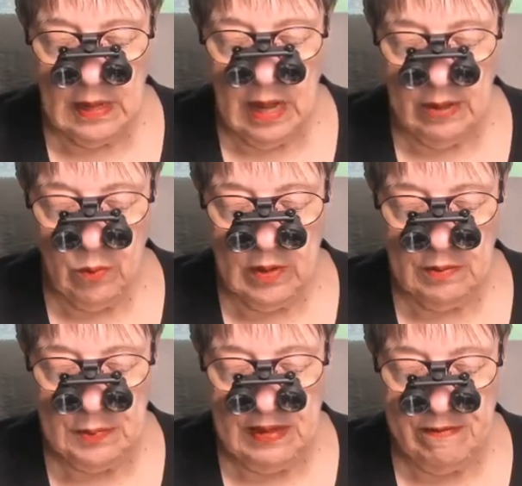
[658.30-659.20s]
I want to
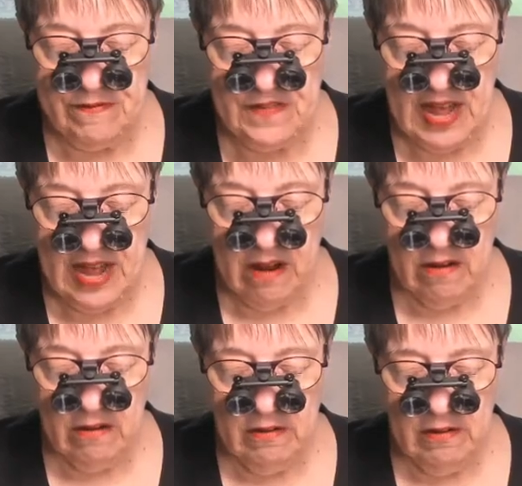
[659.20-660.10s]
be
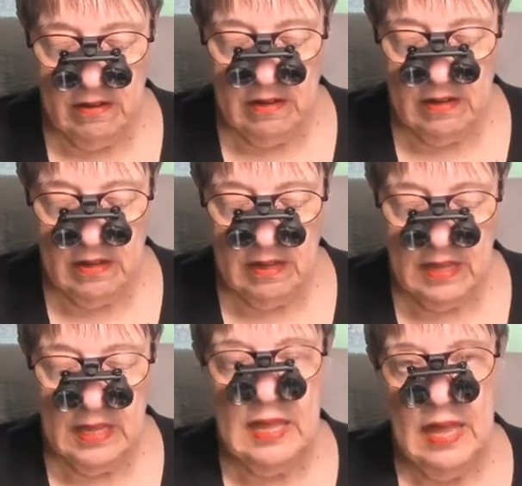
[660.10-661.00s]
fair
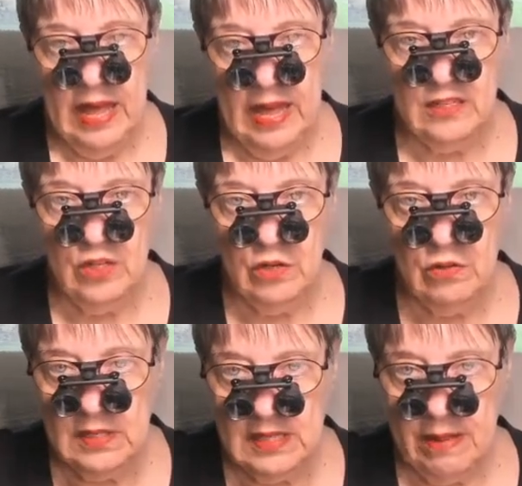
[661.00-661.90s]
and
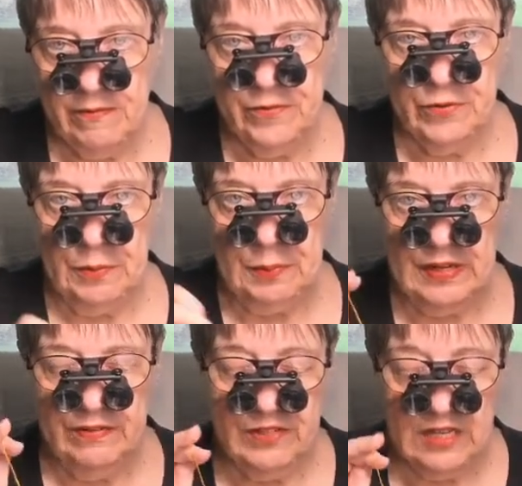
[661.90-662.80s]
use them for a
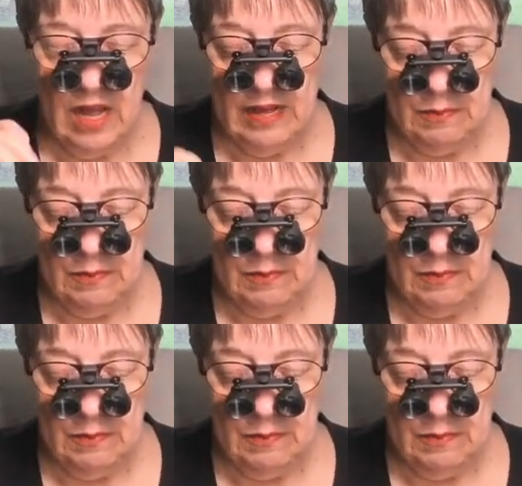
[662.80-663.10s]
bit of time